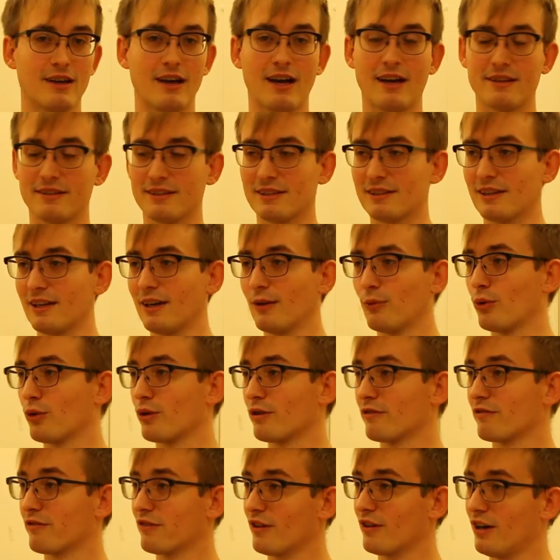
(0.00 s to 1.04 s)
had declared
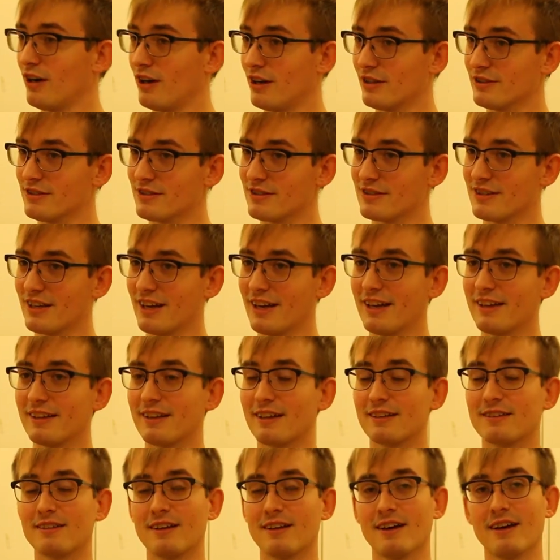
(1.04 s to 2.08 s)
war on France,
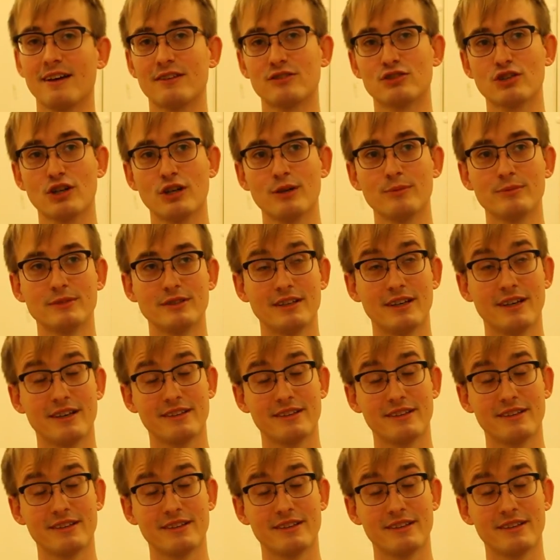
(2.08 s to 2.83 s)
Germany